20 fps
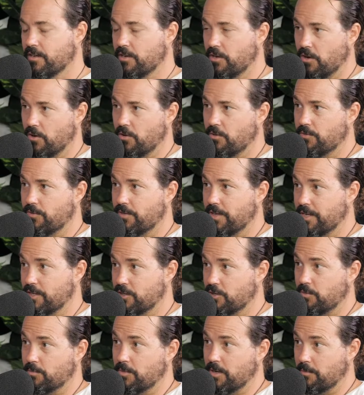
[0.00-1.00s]

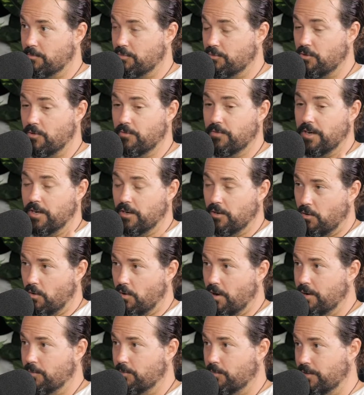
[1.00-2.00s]
things could be improved in
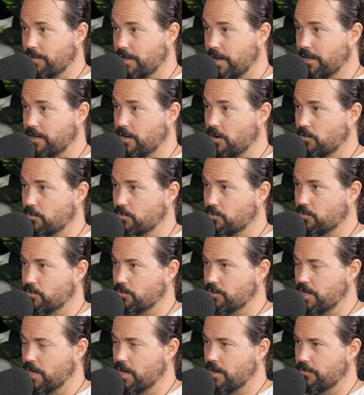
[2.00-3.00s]
line with that cultural
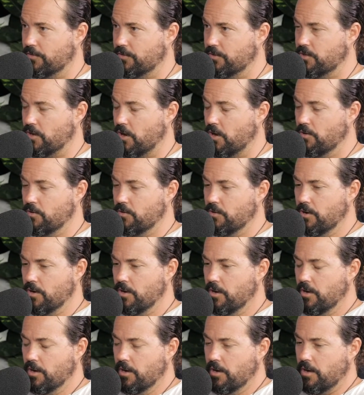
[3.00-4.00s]
shift. So,
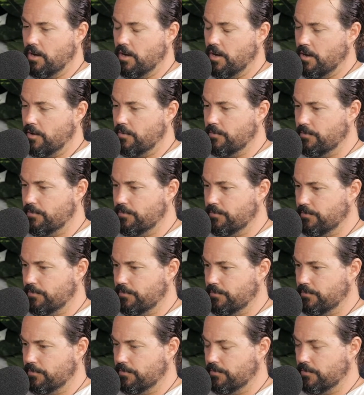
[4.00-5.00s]

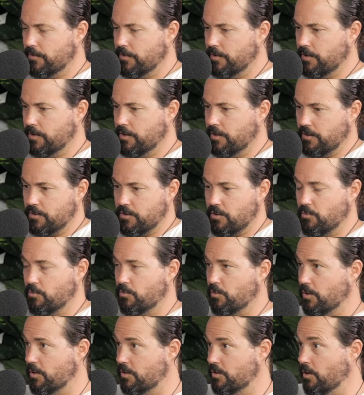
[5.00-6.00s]

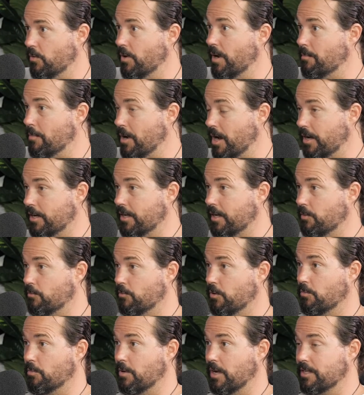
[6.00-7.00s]
so our
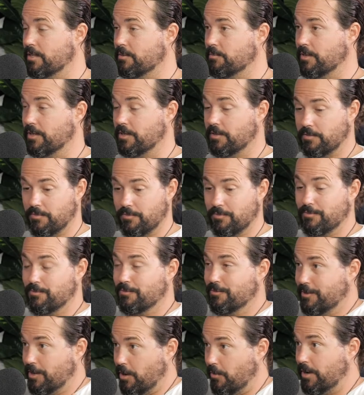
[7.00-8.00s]
marketing will basically
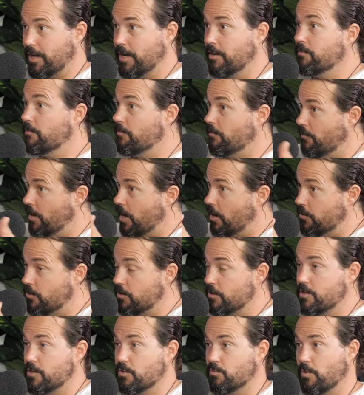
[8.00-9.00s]
going in.
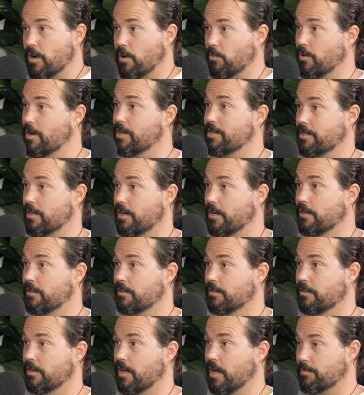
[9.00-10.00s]
Values is where we start,
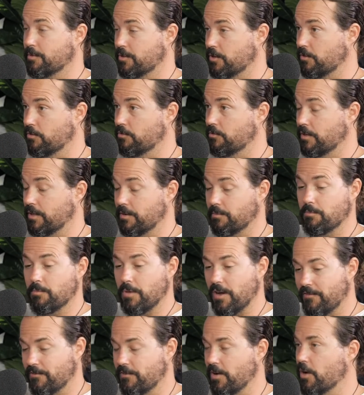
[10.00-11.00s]
absolutely.
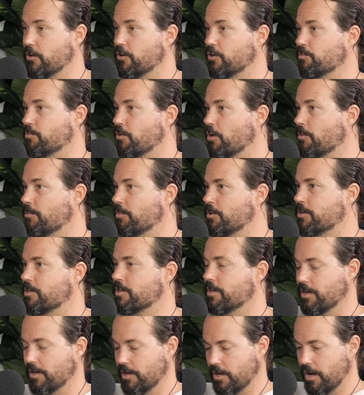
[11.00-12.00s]
But values,
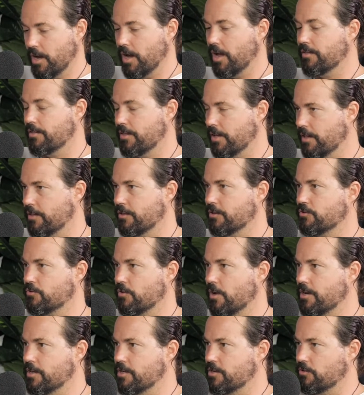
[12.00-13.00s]
purpose, and then the
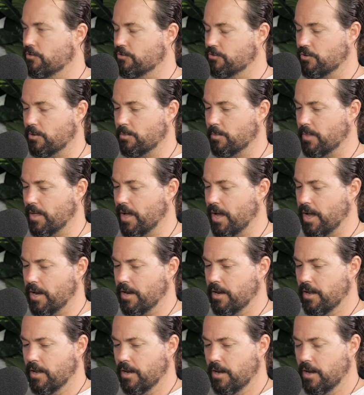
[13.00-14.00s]
strategy on top of
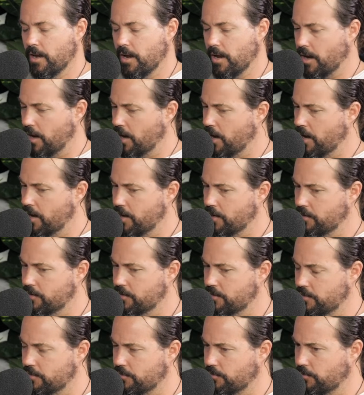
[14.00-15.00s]
that,
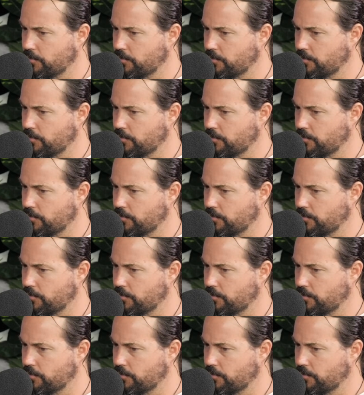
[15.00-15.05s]
and